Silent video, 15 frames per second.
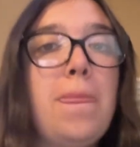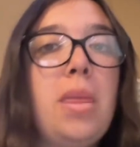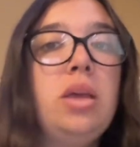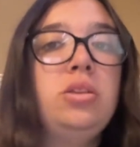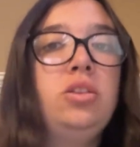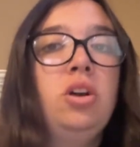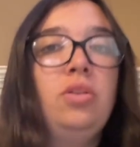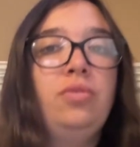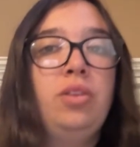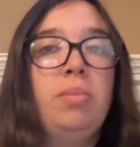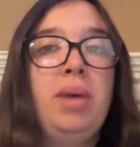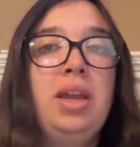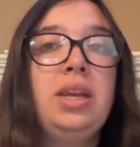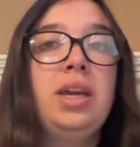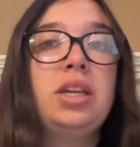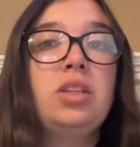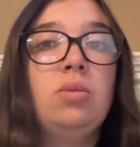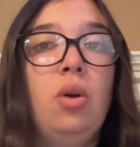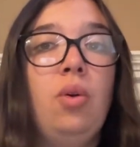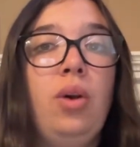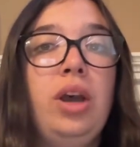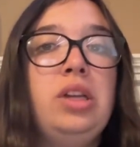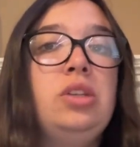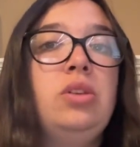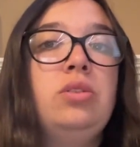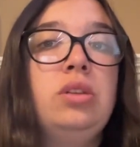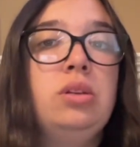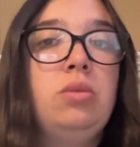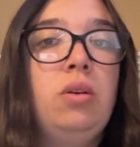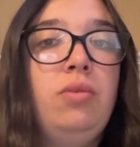So for my next quote, I chose
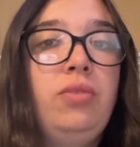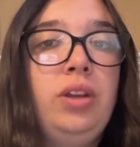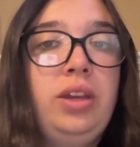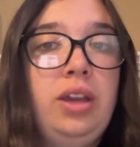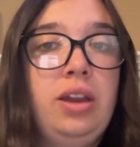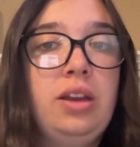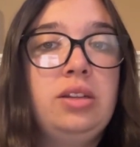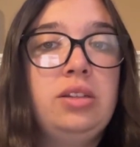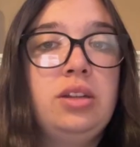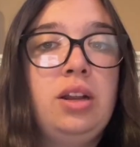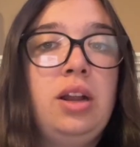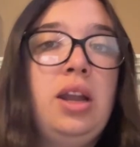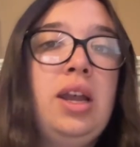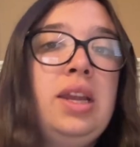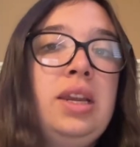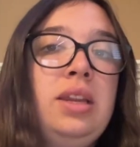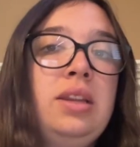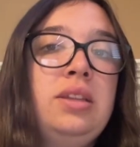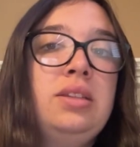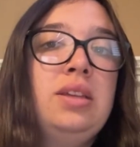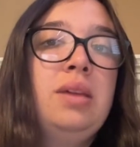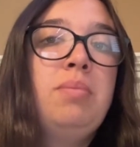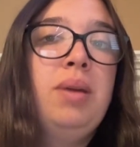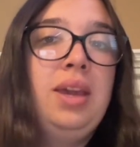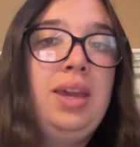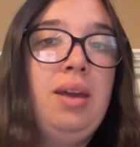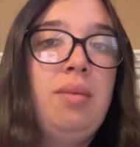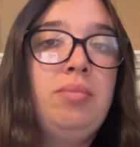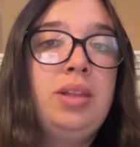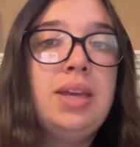a quote for character, and it is said by
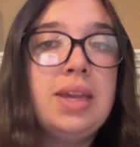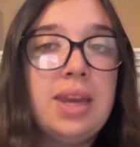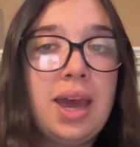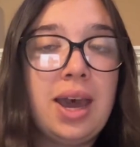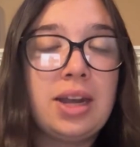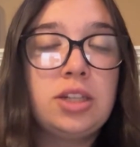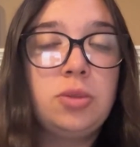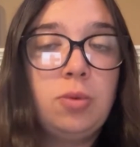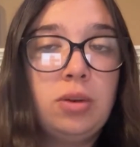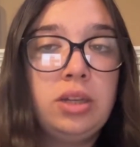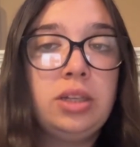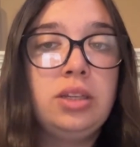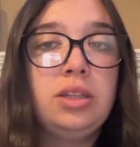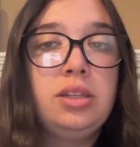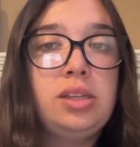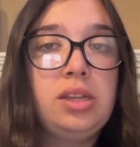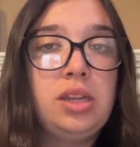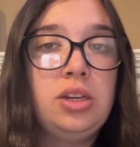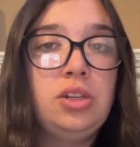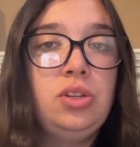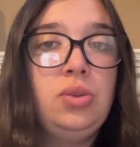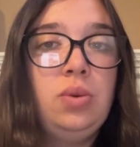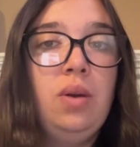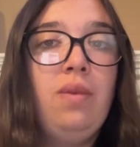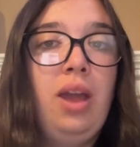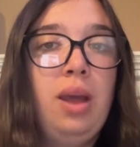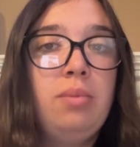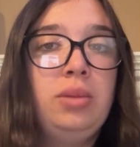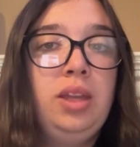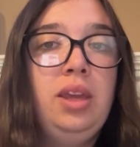Hamlet in Act 1, Scene 2 of
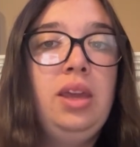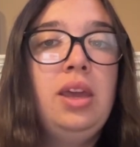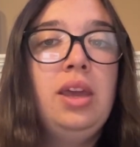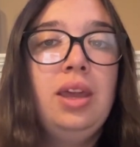Hamlet.